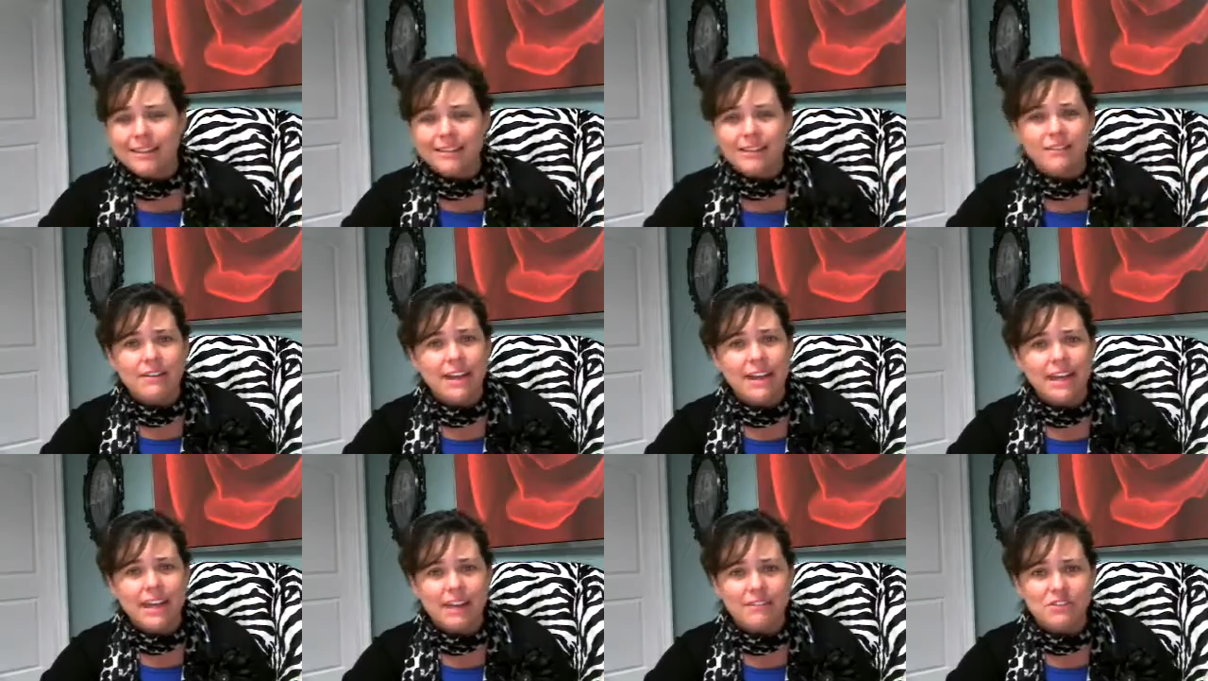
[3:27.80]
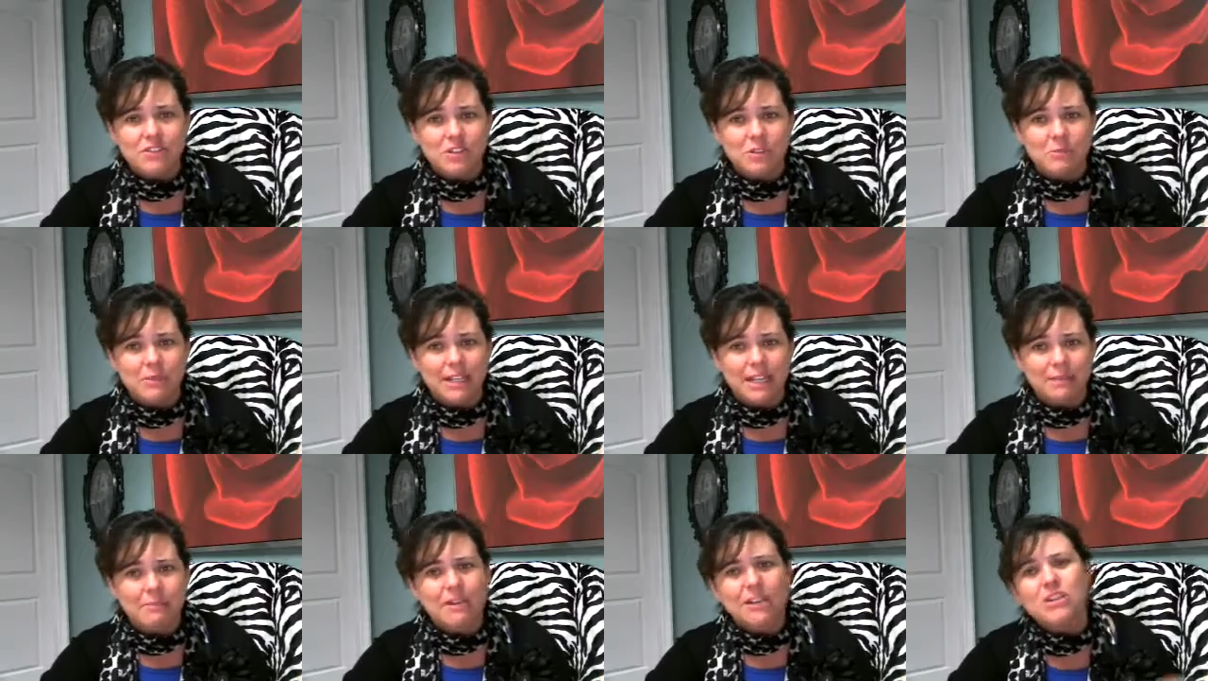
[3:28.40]
you can't have too
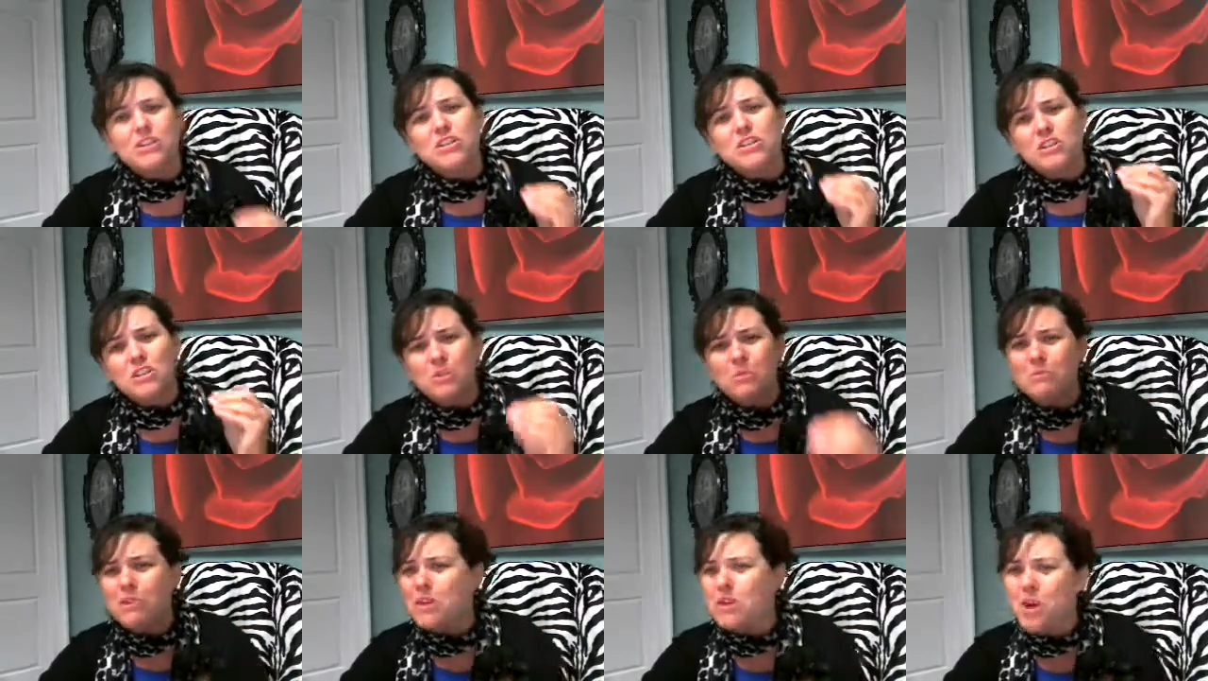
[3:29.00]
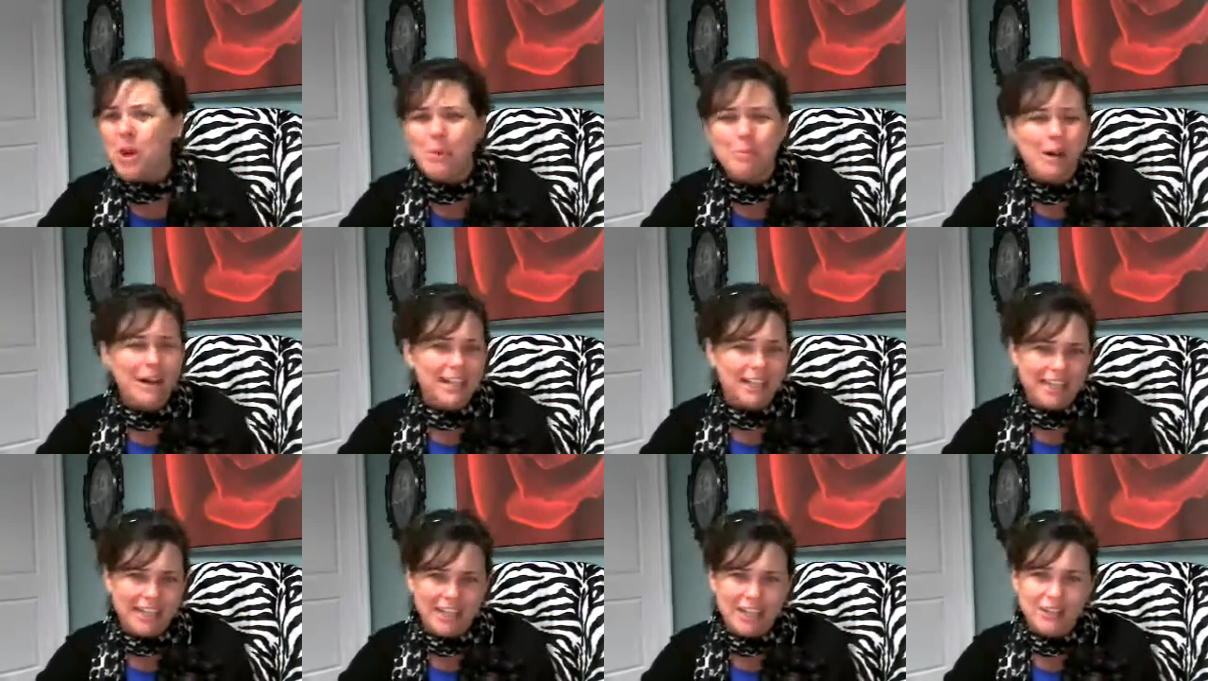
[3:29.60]
many, but assume that
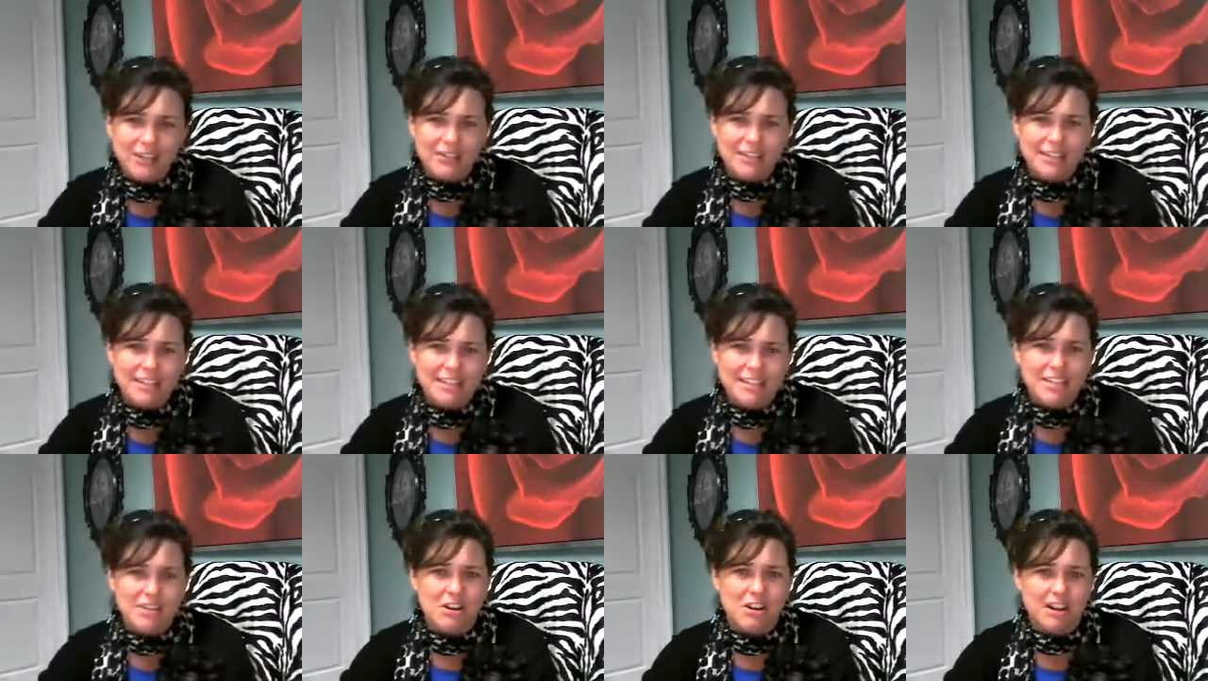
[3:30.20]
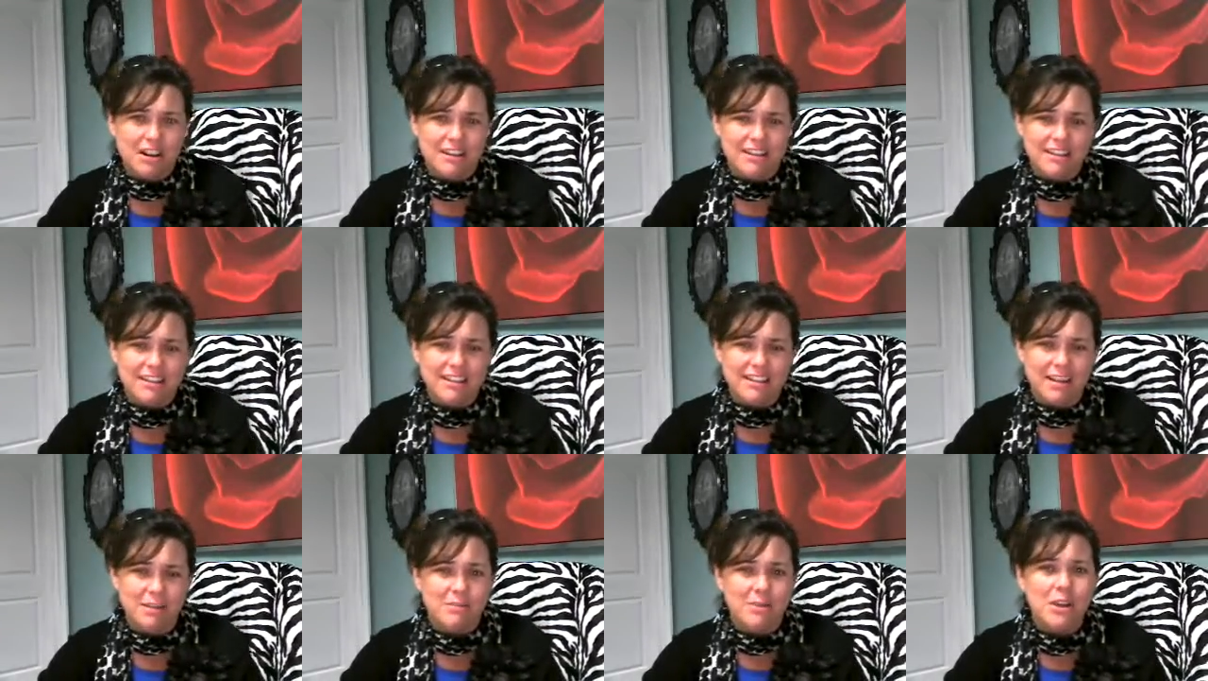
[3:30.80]
nobody else is talking to
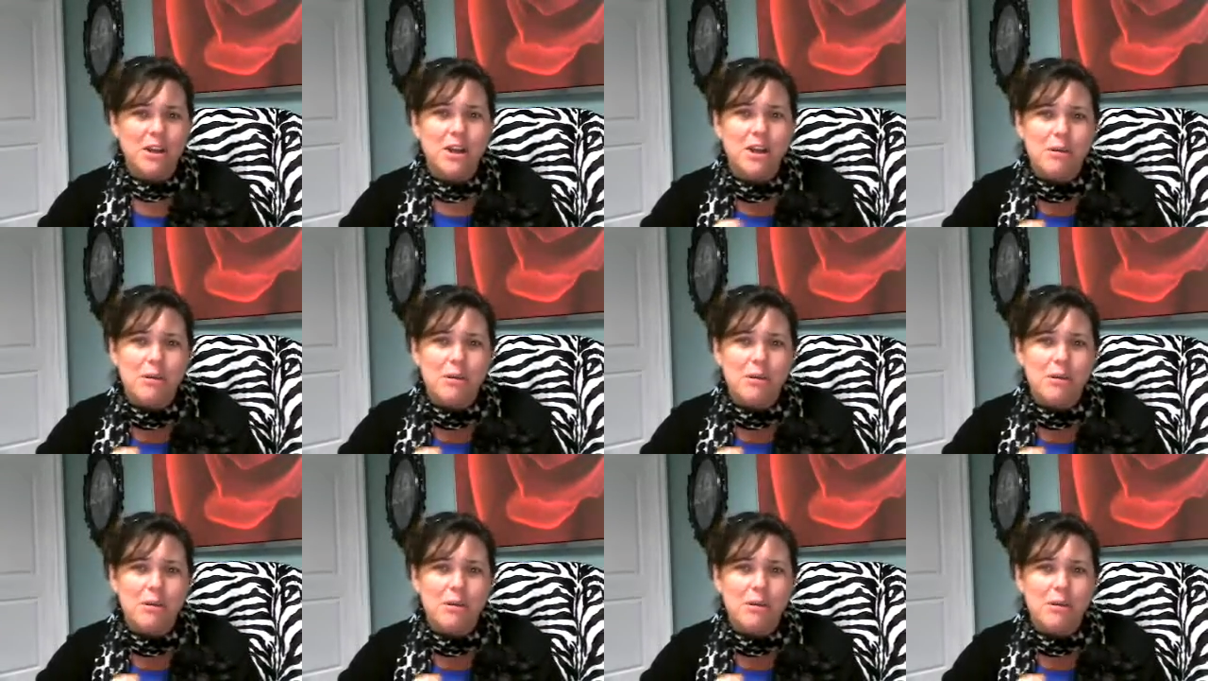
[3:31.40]
them,